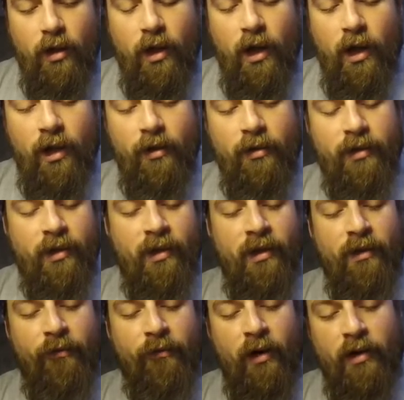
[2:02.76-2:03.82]

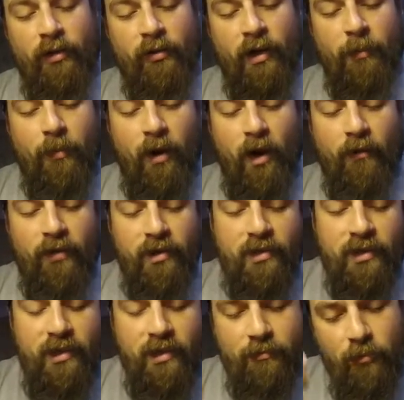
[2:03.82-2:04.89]
The front grip
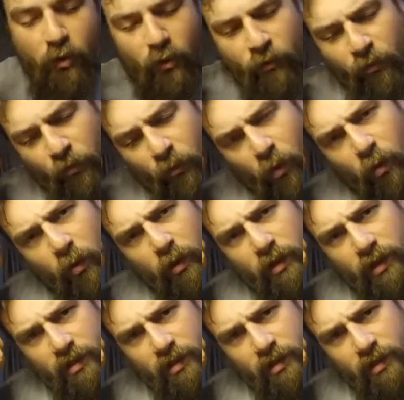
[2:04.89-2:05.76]
obviously is moved forward.